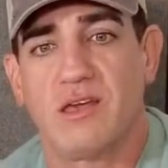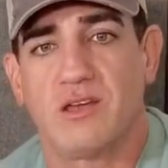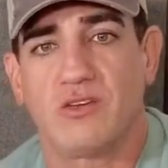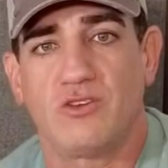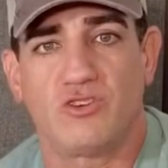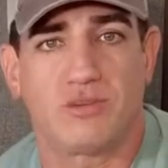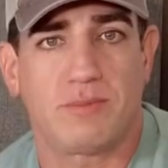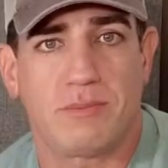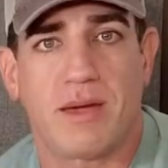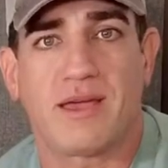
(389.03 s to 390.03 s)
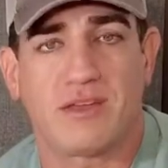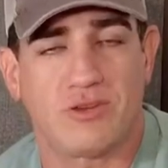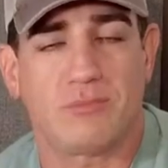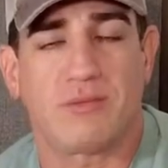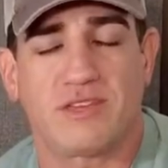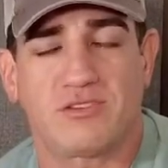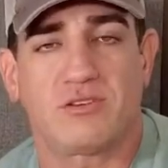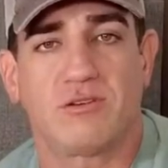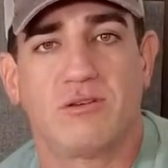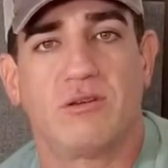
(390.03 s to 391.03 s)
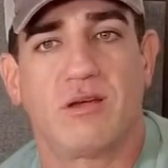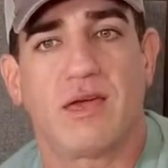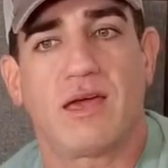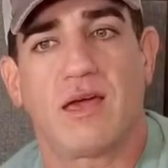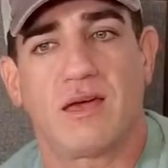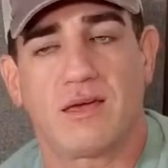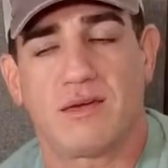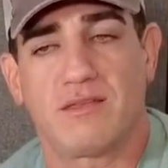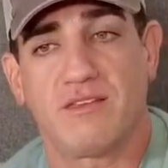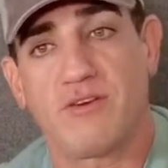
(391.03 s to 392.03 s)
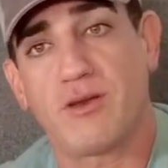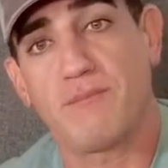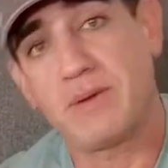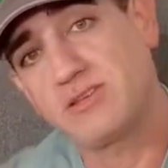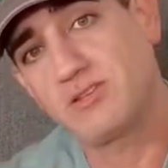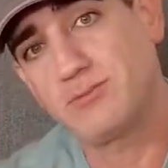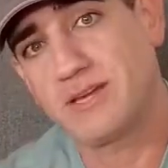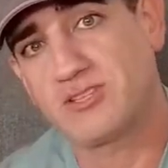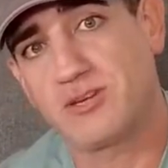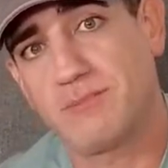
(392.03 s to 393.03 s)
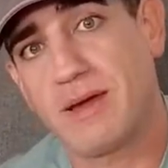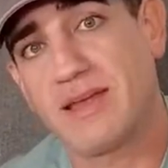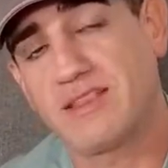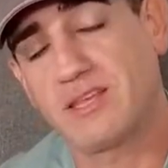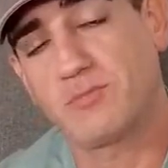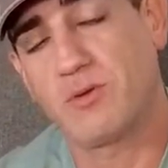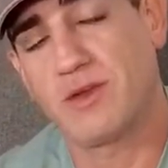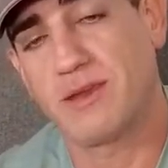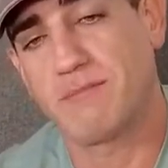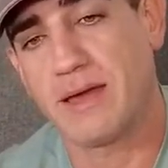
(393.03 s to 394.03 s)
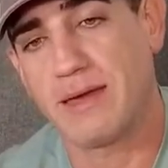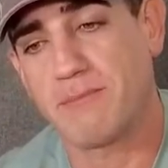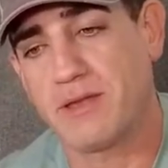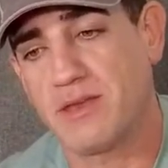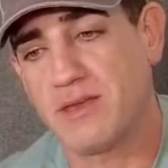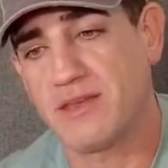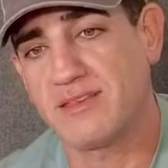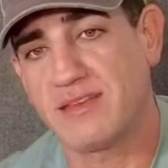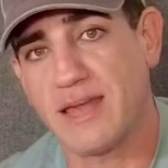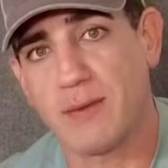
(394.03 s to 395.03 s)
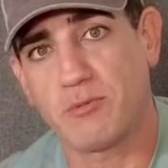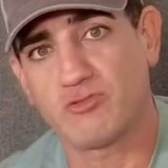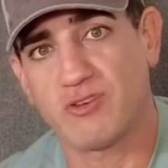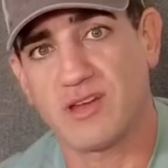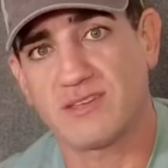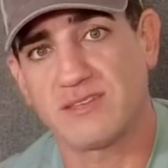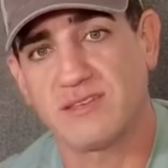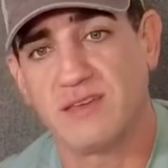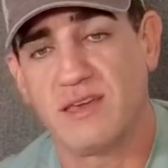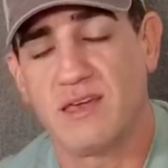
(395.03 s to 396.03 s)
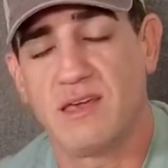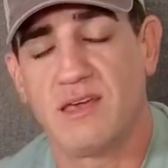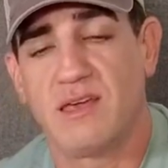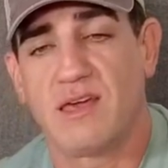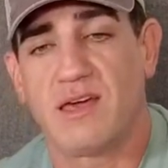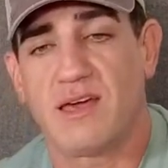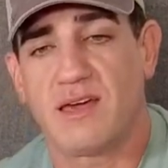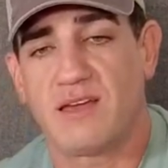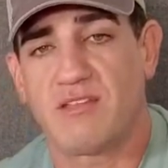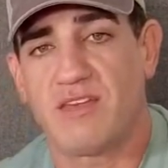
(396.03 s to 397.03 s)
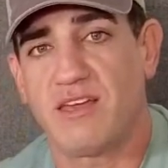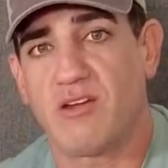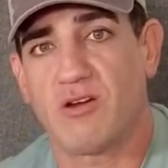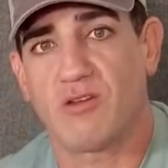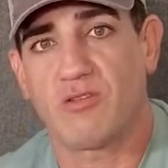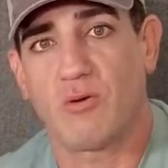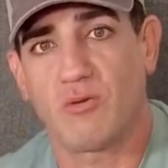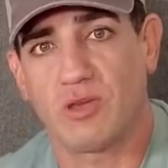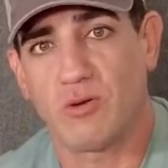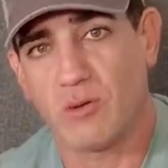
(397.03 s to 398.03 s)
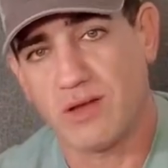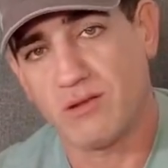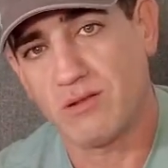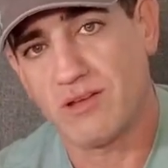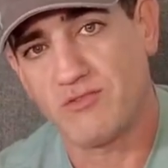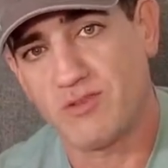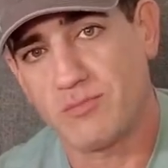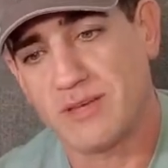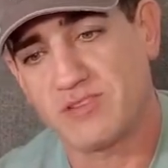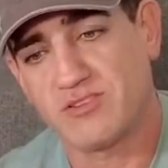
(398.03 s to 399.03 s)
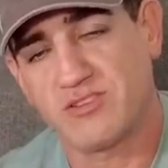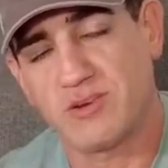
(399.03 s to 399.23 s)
You should be buying a tube tester. The very best tube tester to buy at this point, in my opinion, is an Amplitrex. They are the holy grail of tube testers.